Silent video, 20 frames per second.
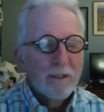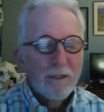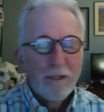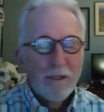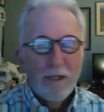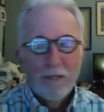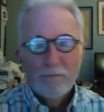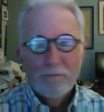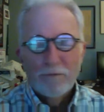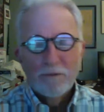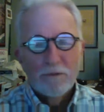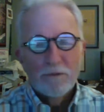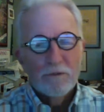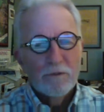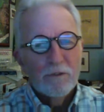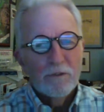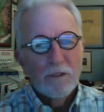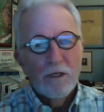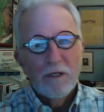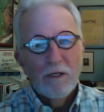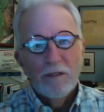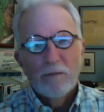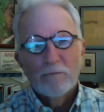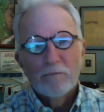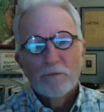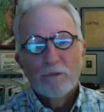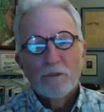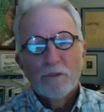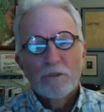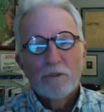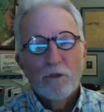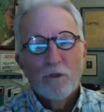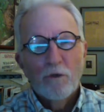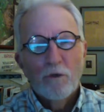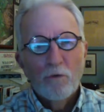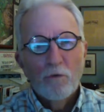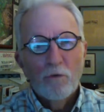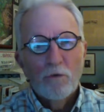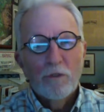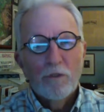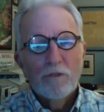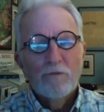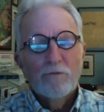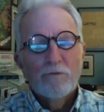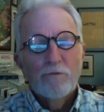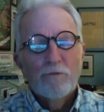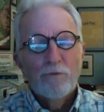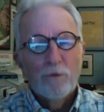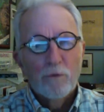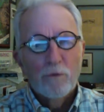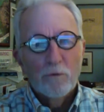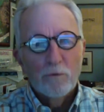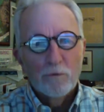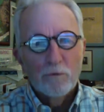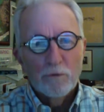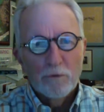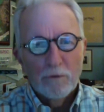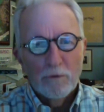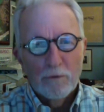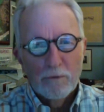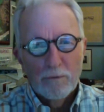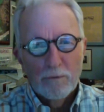I am so confused.